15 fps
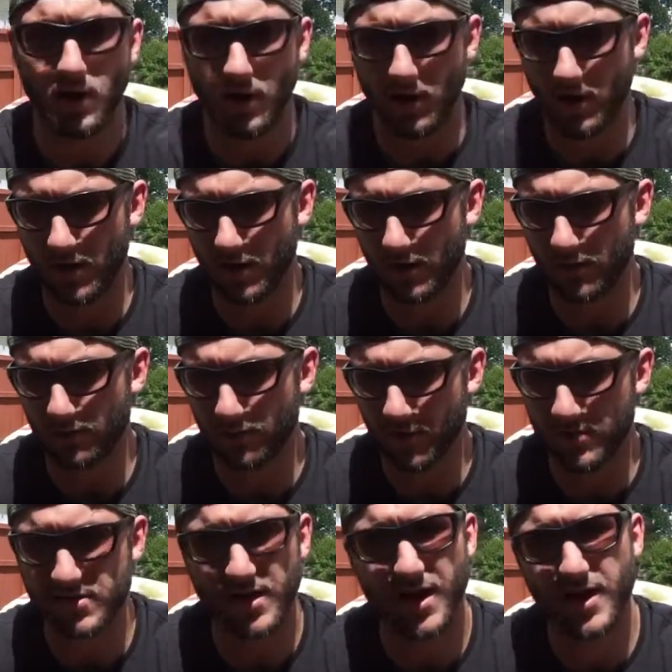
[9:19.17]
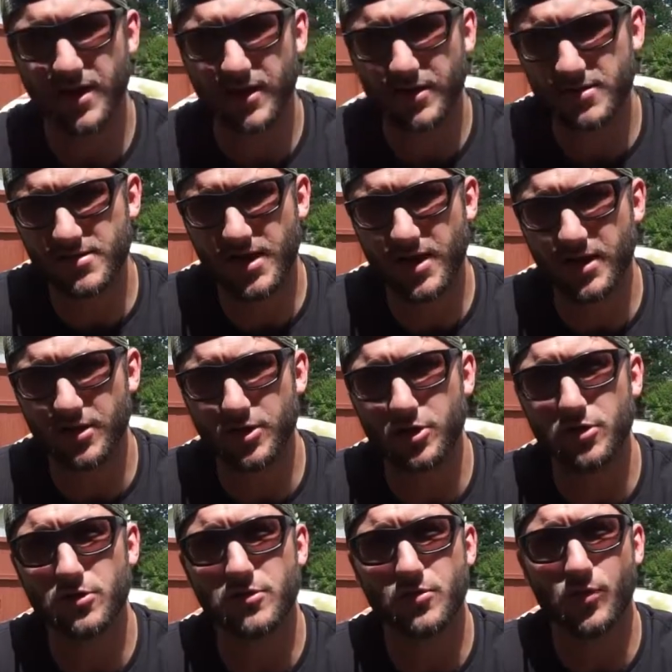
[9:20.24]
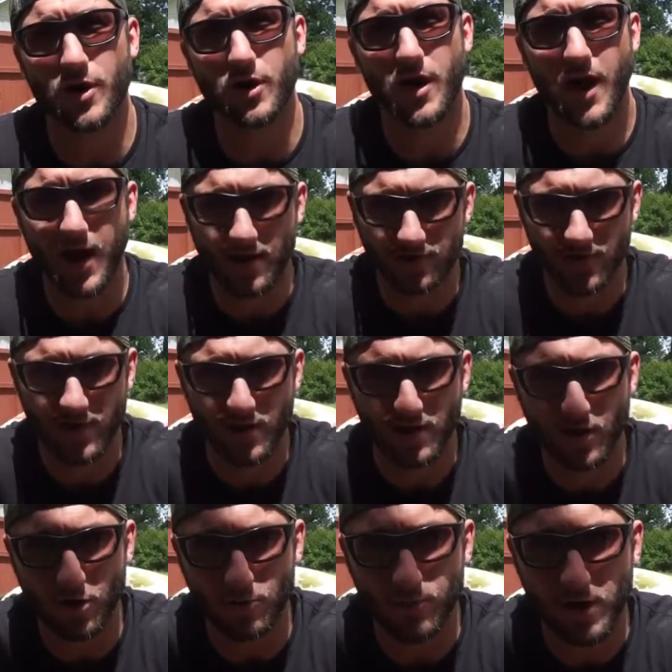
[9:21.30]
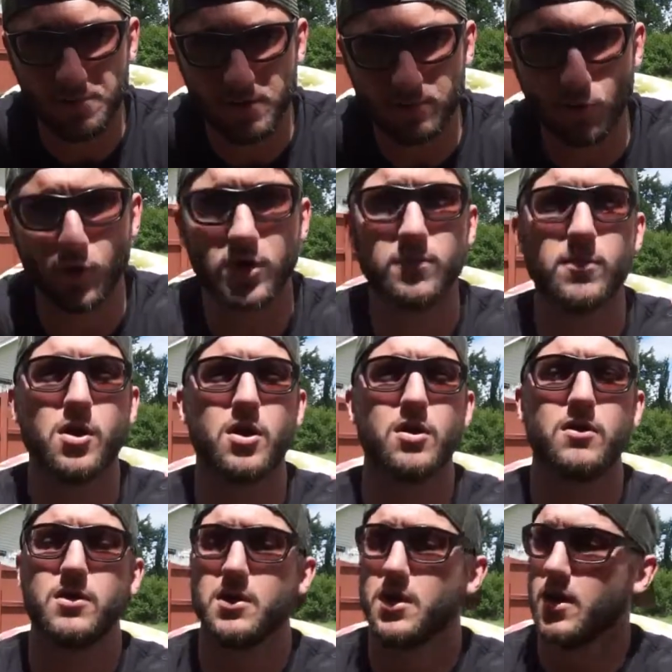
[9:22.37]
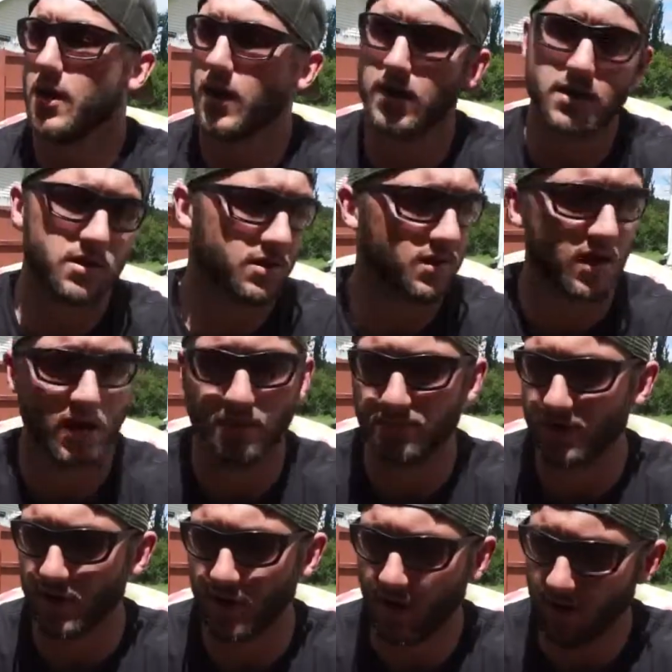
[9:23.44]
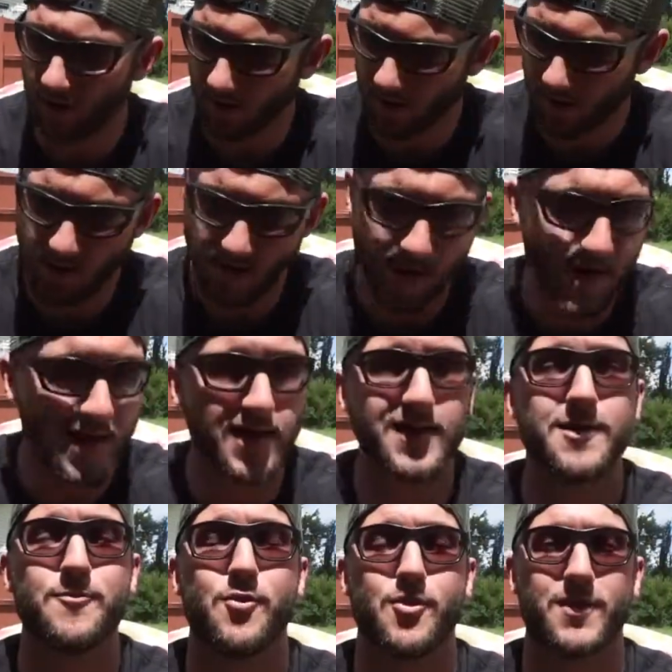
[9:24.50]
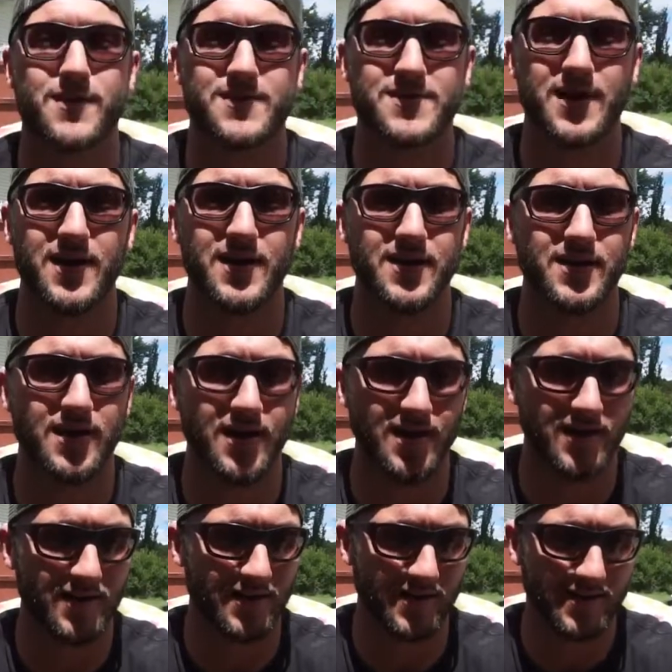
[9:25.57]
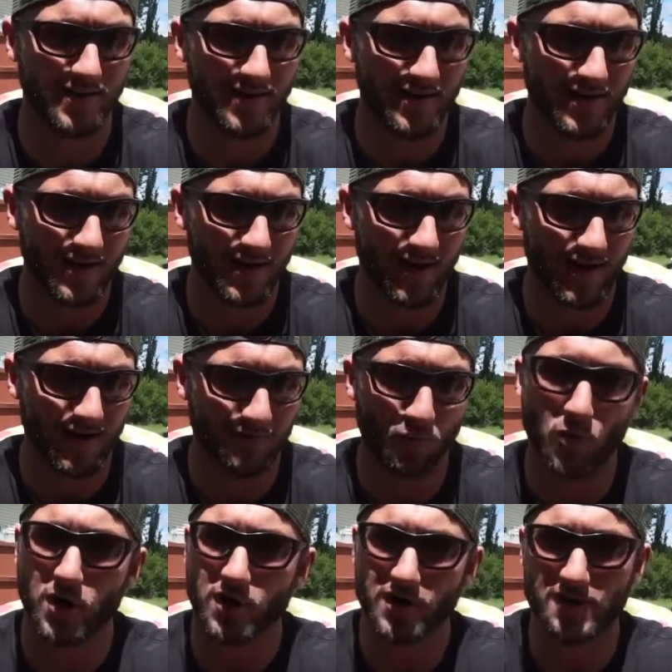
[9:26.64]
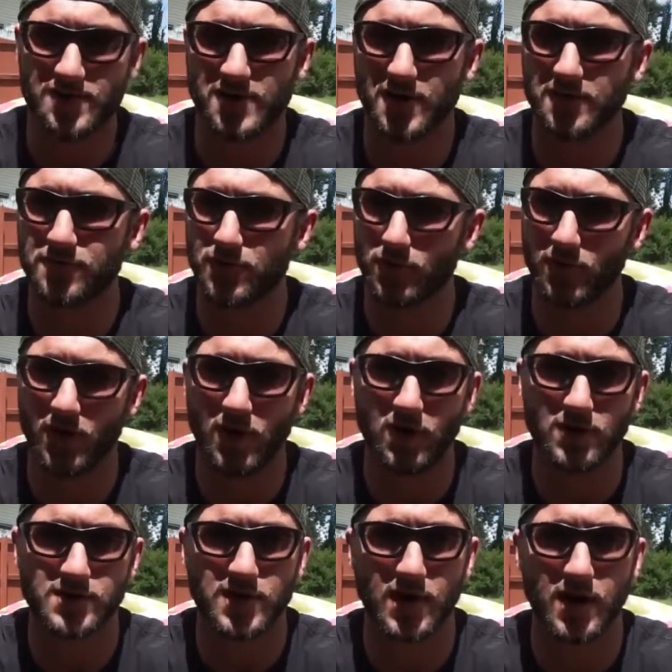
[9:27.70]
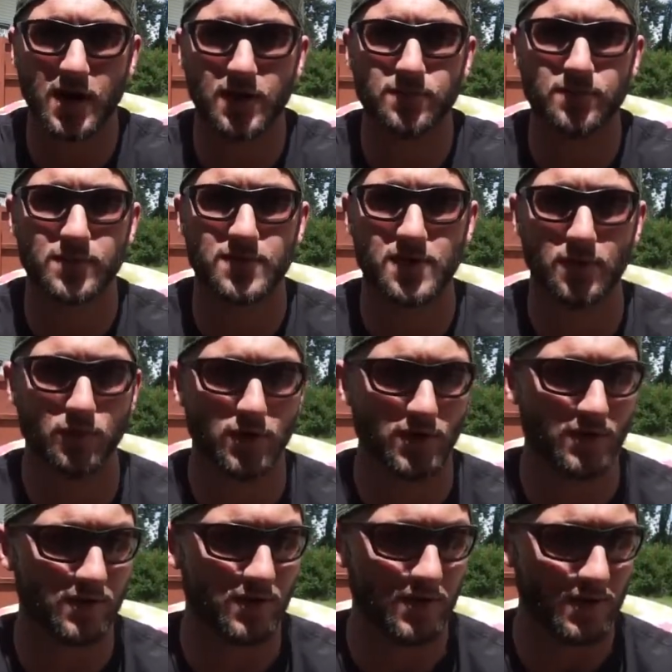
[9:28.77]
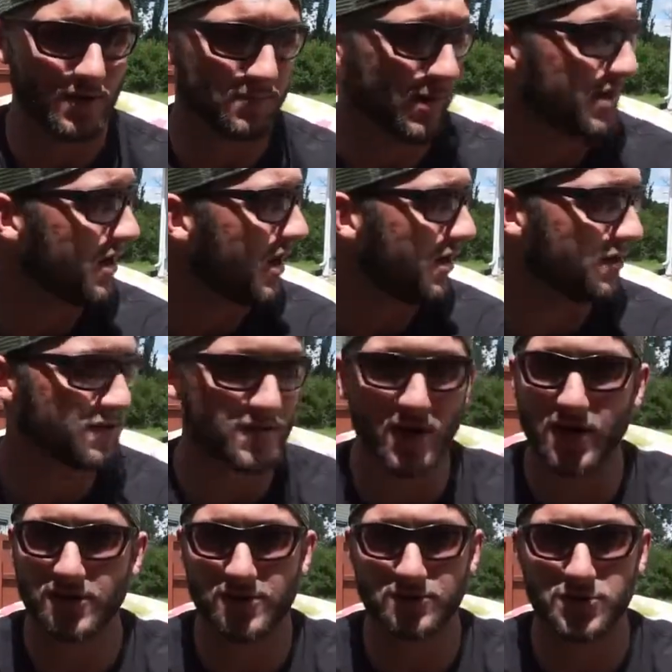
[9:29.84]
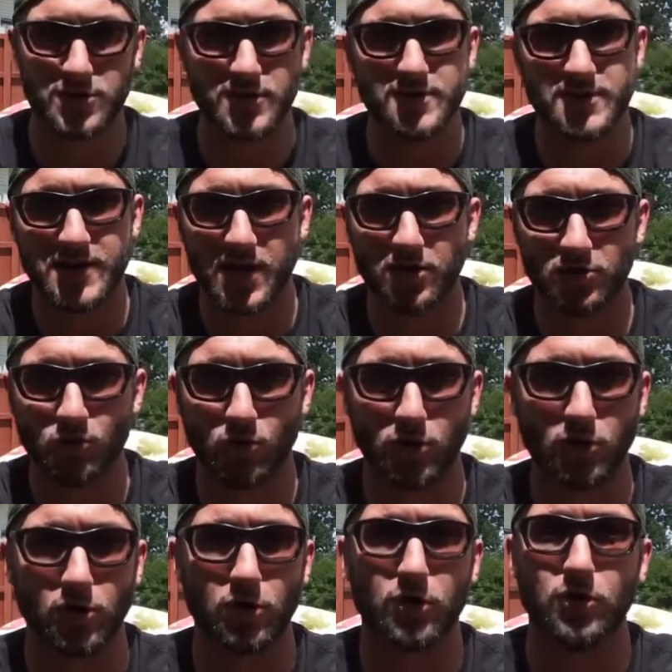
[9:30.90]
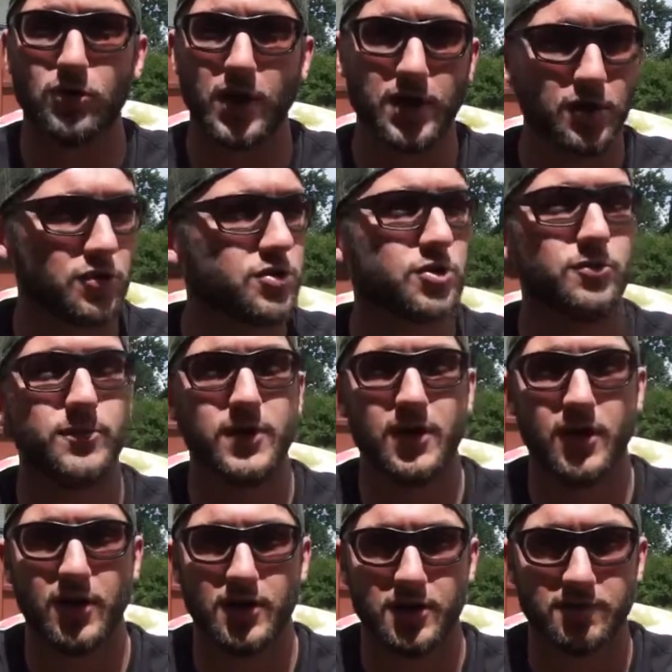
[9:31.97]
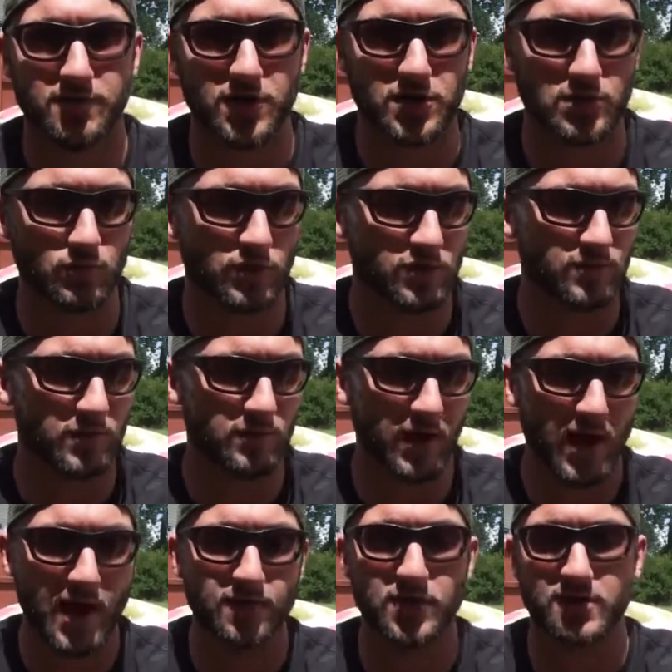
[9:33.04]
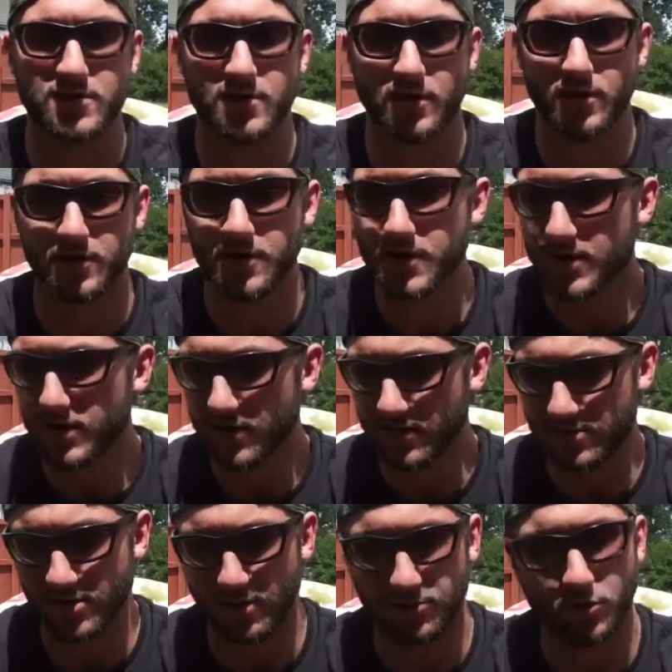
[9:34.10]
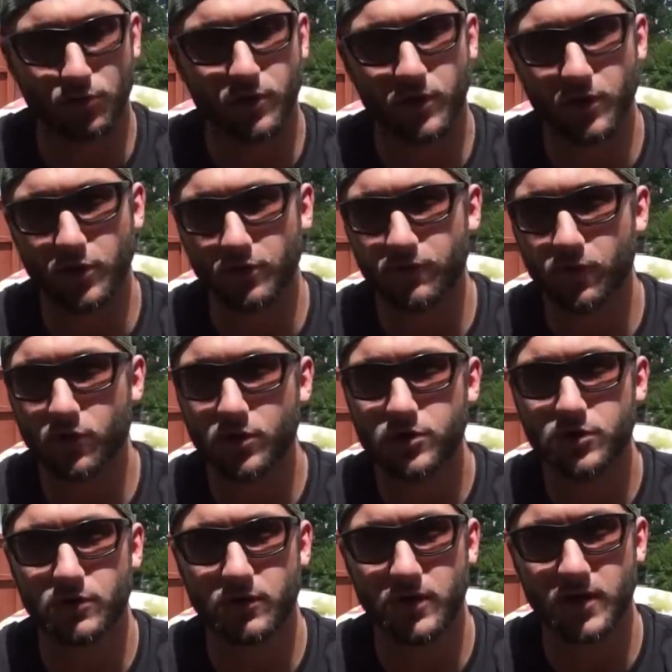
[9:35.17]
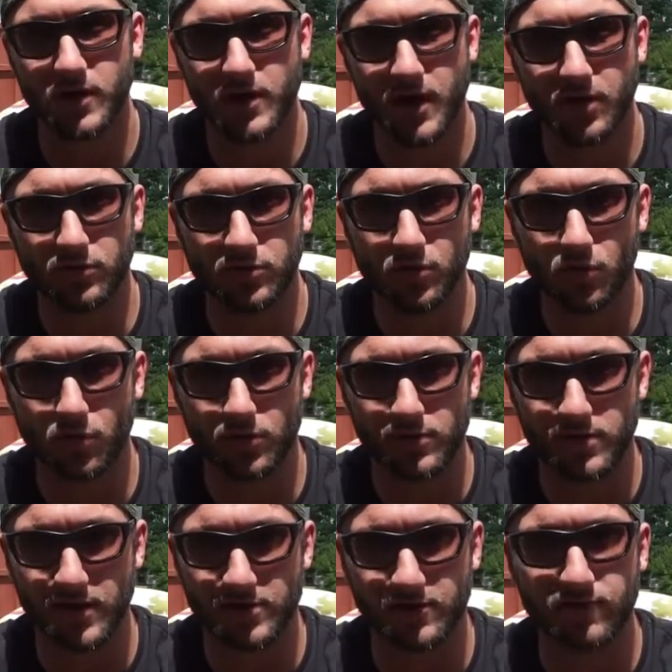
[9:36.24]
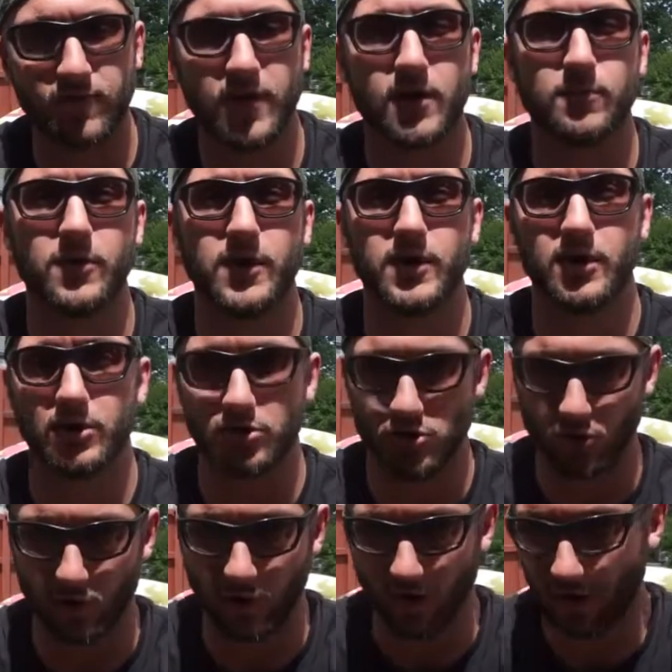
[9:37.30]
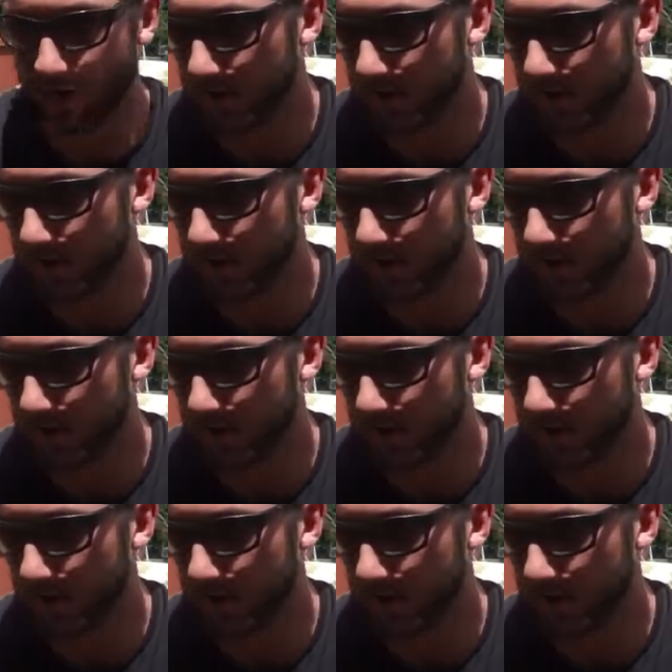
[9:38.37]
Uh, exciting, exciting news. We are having our baby boy tomorrow. I could not be any more excited. I, I've wanted a son for a long time. Someone... My daughter is awesome. She is an outdoor girl. I know she'll be hunting and fishing with me, but having a son is something to really look forward to, getting outdoors as a family and enjoying it.